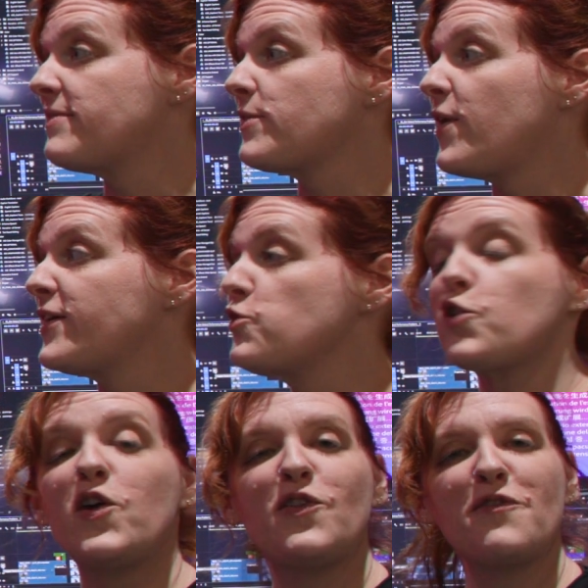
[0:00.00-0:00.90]
So I can show
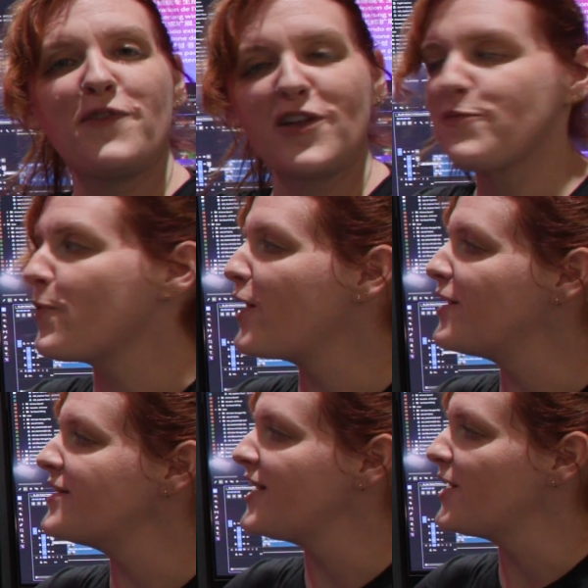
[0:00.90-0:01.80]
you the finished
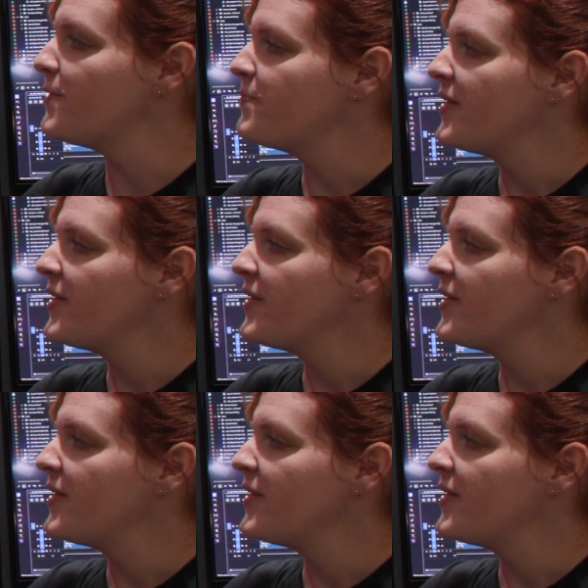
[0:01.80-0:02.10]
product here.